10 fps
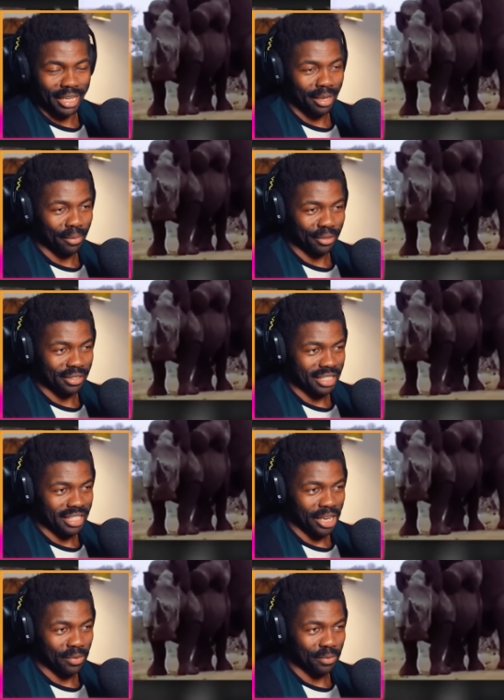able to
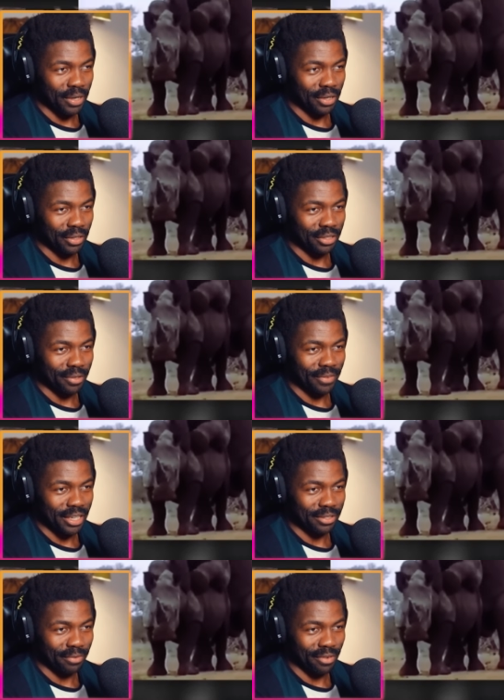distinguish whether or not something
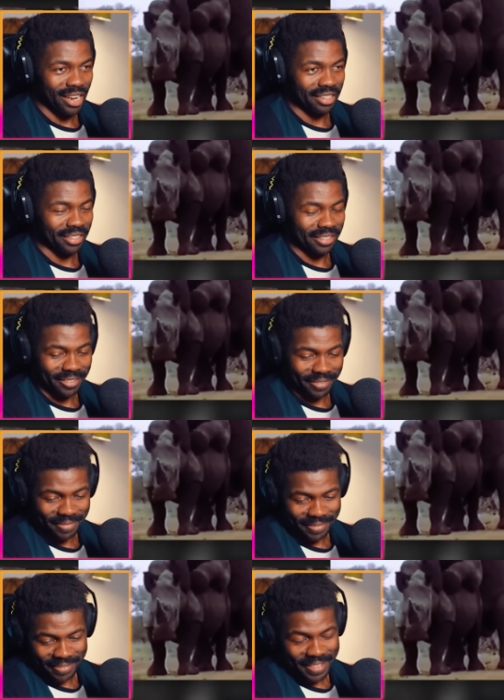is a threat?
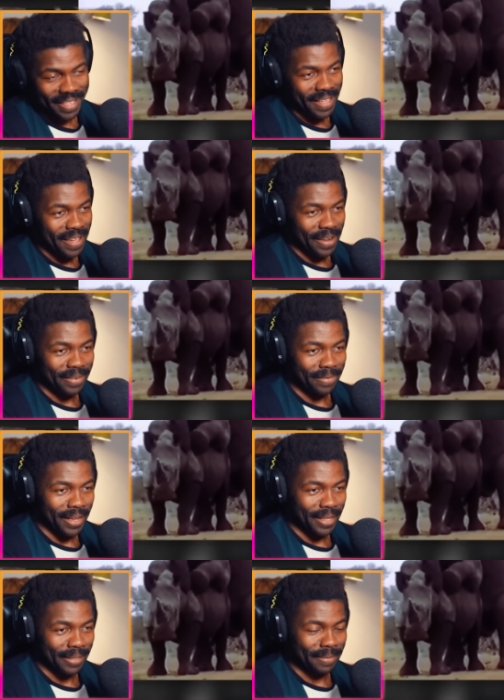
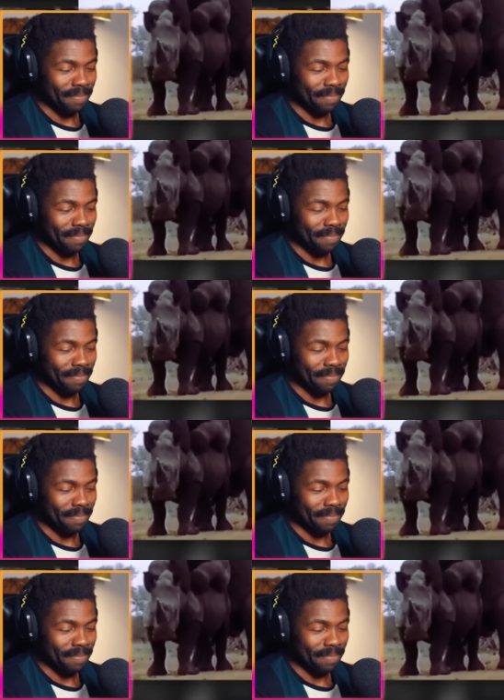Well...